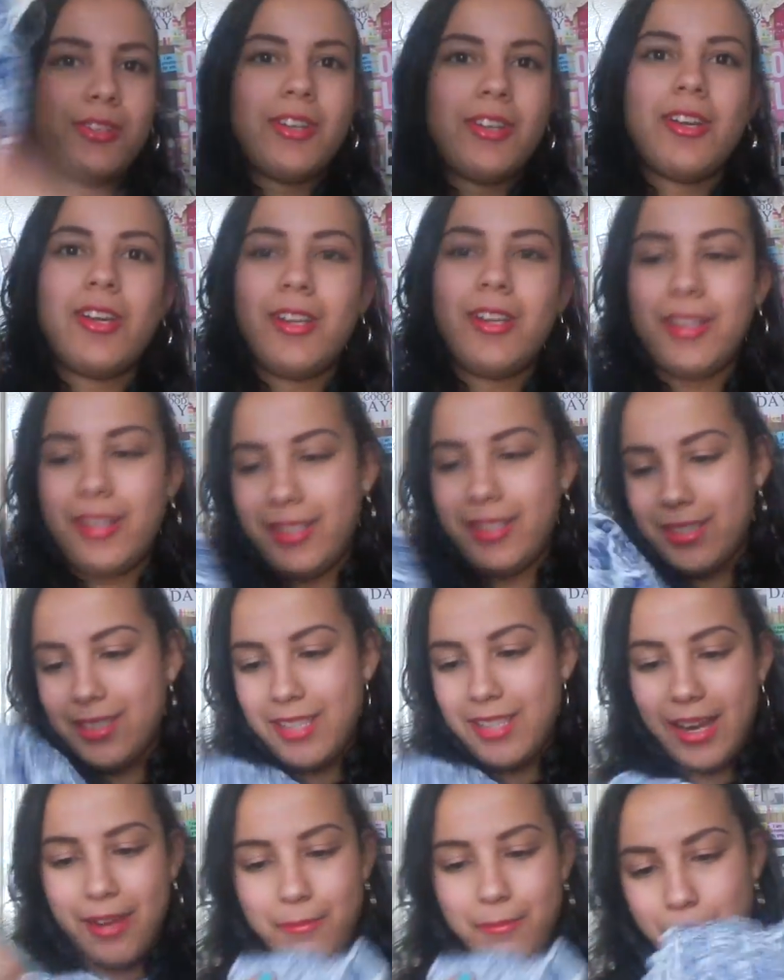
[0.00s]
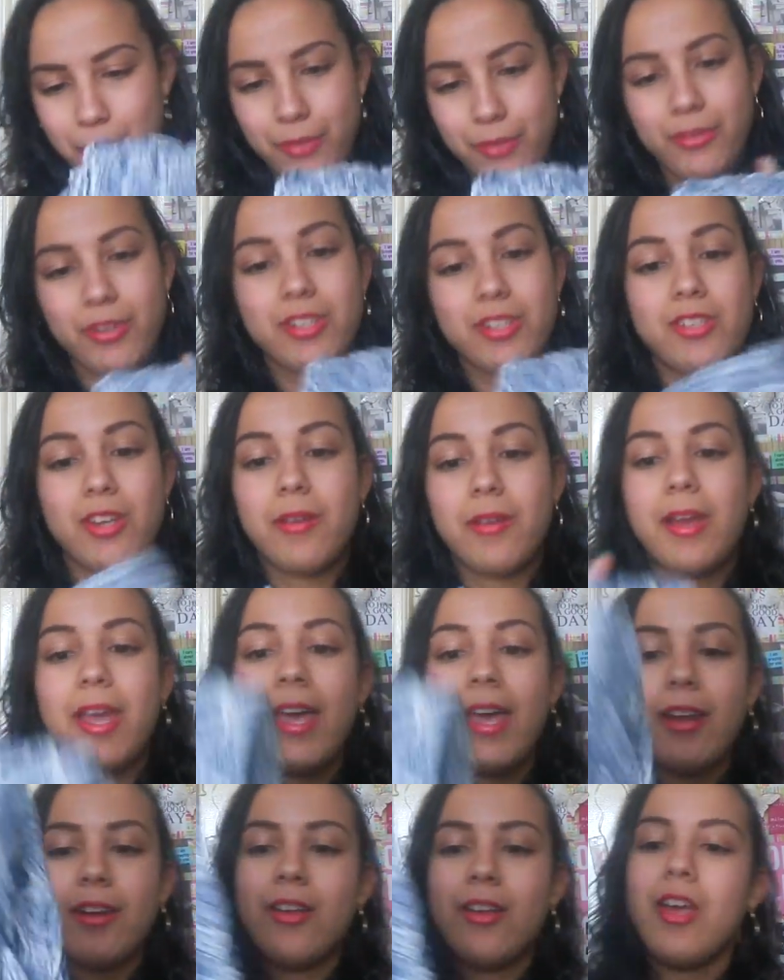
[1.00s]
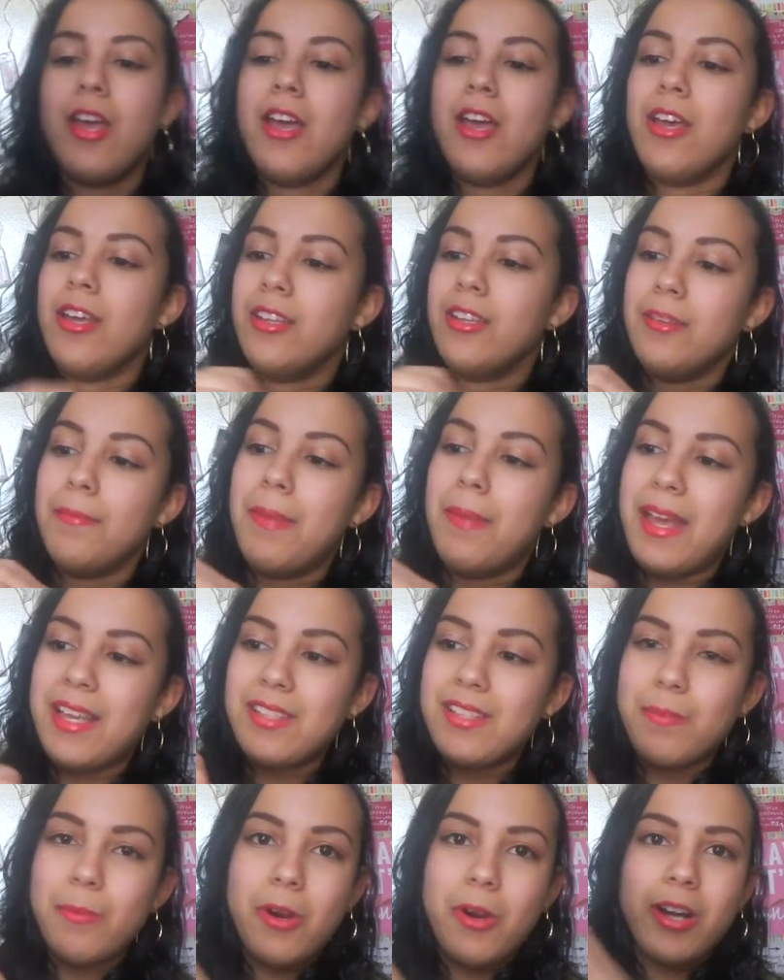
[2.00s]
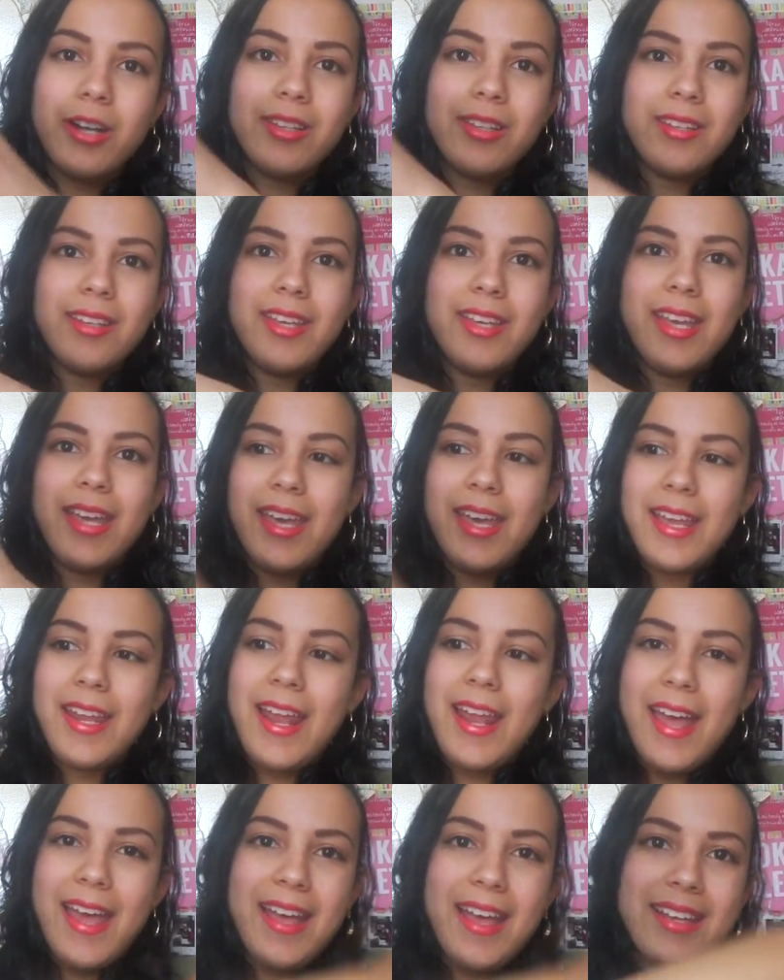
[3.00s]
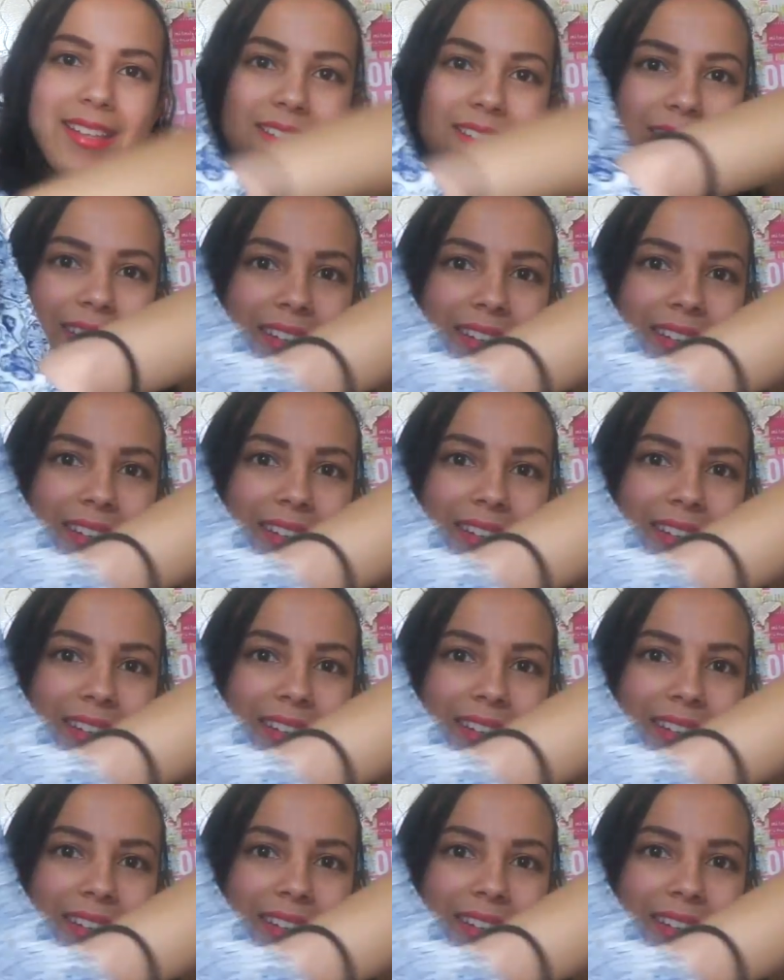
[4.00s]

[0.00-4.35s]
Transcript: the color. This like perfect and the best part, it has